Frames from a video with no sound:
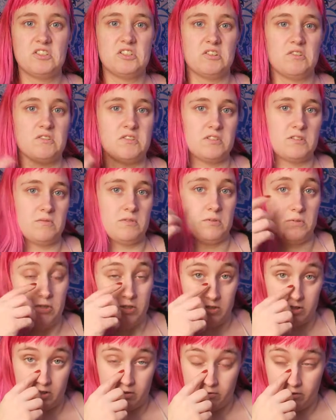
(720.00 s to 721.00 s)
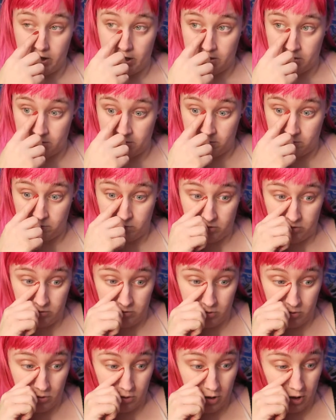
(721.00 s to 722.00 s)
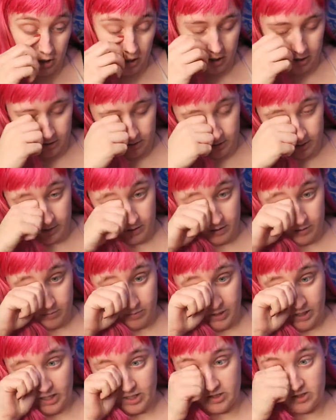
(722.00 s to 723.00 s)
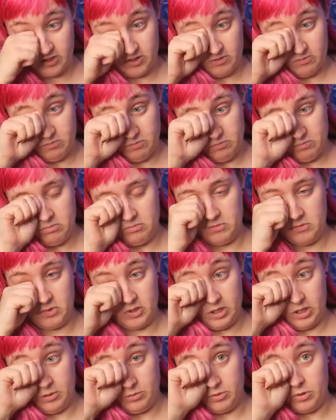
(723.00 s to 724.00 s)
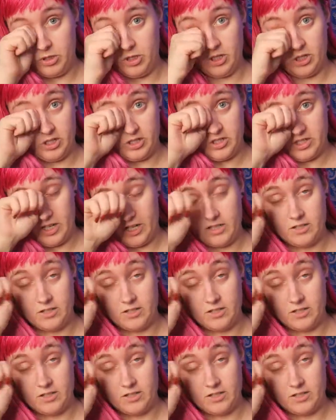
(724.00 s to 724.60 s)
showing some of the ones I've gotten before in the past couple years.